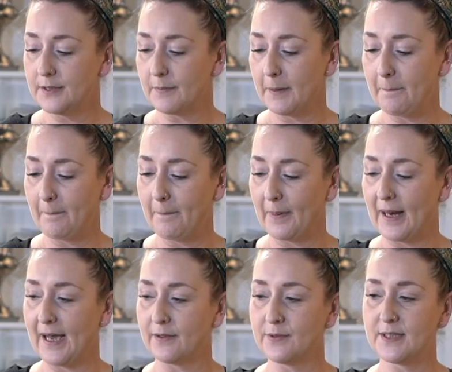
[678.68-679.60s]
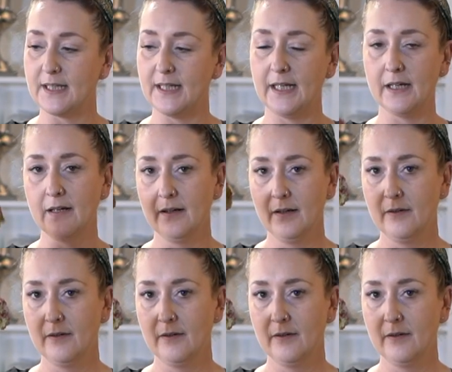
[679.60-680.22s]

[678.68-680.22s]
my blousy